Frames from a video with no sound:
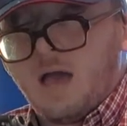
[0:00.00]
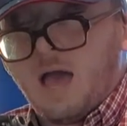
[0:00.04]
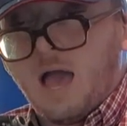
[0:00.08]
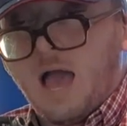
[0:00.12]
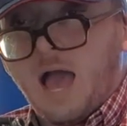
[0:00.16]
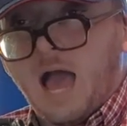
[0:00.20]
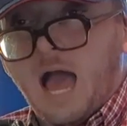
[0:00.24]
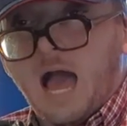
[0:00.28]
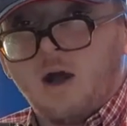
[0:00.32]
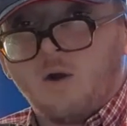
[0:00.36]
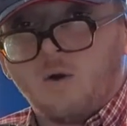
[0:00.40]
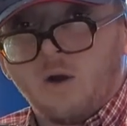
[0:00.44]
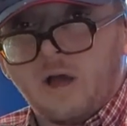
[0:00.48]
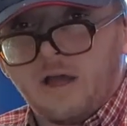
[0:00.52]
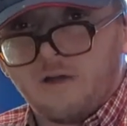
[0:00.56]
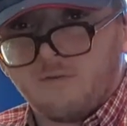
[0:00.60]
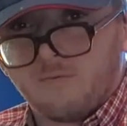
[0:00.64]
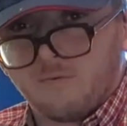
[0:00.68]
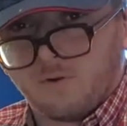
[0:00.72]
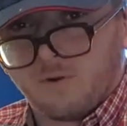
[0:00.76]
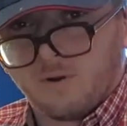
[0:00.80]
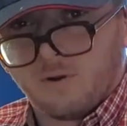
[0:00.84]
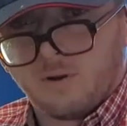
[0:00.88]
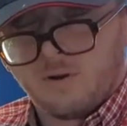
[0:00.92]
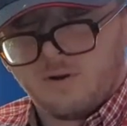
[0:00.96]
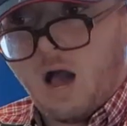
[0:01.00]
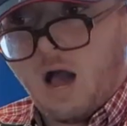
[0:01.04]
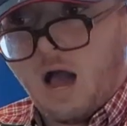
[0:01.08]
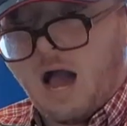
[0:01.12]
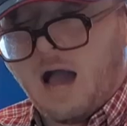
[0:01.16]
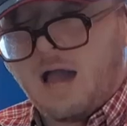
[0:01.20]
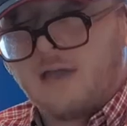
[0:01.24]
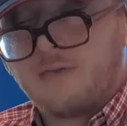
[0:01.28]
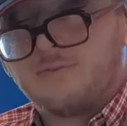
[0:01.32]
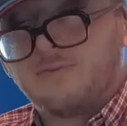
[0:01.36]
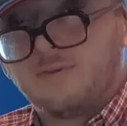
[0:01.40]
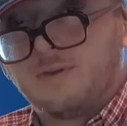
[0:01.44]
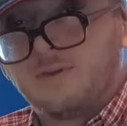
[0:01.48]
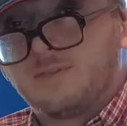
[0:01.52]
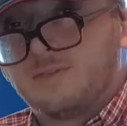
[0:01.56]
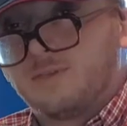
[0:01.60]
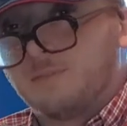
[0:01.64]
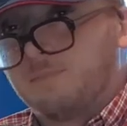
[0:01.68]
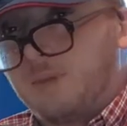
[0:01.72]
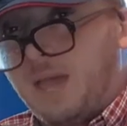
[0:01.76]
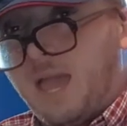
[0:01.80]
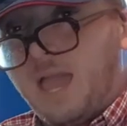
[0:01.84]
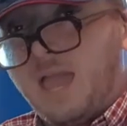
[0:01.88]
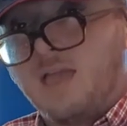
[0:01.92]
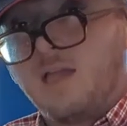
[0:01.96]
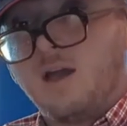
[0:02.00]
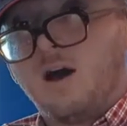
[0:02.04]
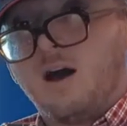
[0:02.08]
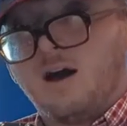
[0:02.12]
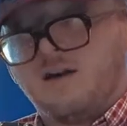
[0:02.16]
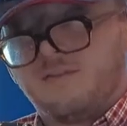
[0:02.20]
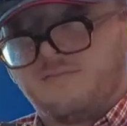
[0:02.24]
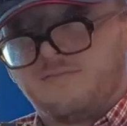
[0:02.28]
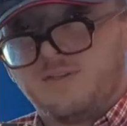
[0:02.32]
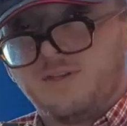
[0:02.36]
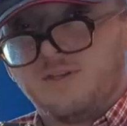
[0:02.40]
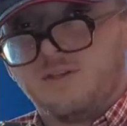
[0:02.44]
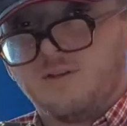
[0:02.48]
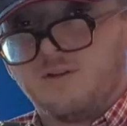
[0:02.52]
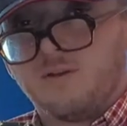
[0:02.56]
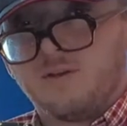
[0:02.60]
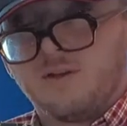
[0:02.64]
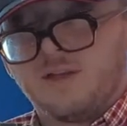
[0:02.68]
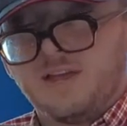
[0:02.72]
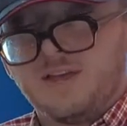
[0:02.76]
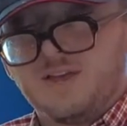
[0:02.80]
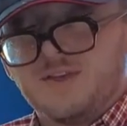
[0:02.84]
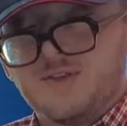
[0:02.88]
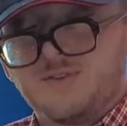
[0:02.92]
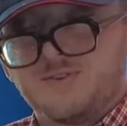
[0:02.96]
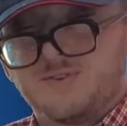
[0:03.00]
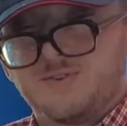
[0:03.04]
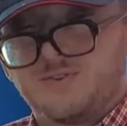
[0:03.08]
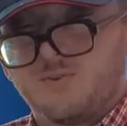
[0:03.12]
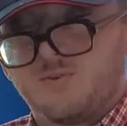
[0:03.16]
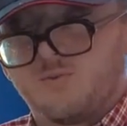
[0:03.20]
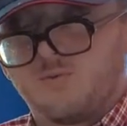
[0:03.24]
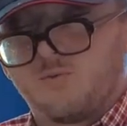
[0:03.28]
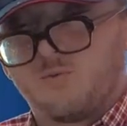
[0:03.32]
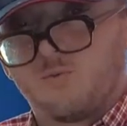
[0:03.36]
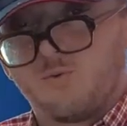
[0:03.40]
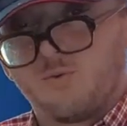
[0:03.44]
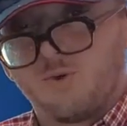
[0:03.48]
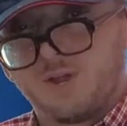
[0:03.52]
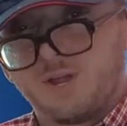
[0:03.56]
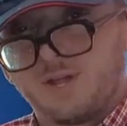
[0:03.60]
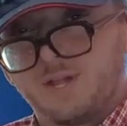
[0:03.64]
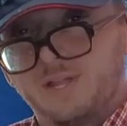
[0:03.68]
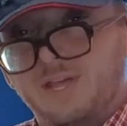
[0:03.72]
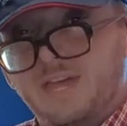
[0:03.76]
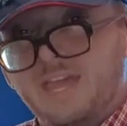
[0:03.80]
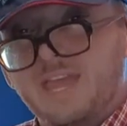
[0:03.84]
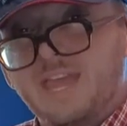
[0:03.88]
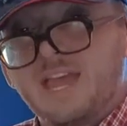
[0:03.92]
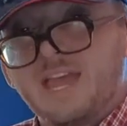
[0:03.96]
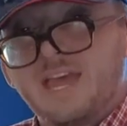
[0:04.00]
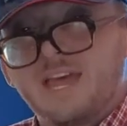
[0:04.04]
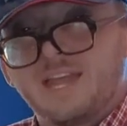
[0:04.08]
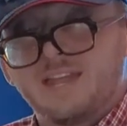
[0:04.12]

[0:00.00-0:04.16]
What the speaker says: However, I think the payoff here is really